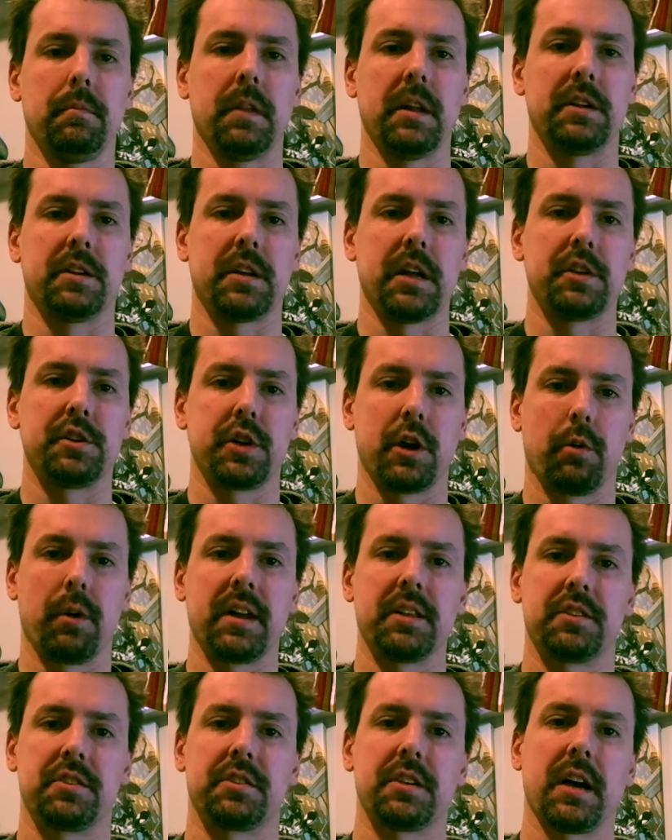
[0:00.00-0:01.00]
It
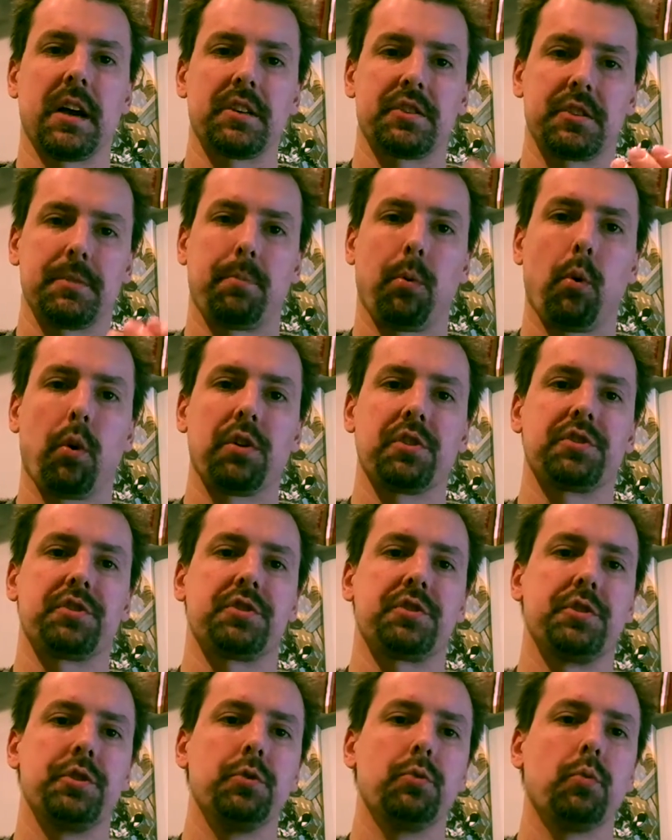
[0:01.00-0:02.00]
generates
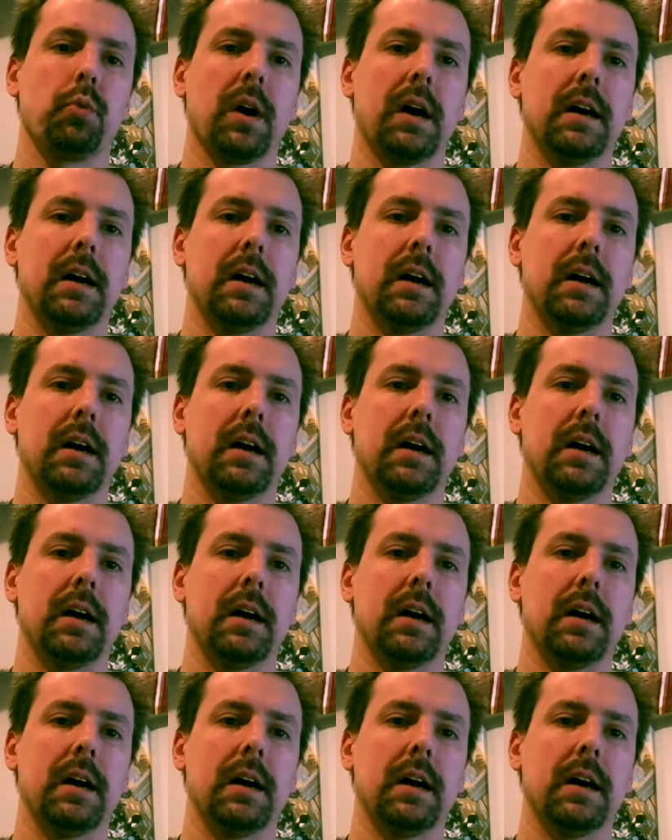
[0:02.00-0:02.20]
supports to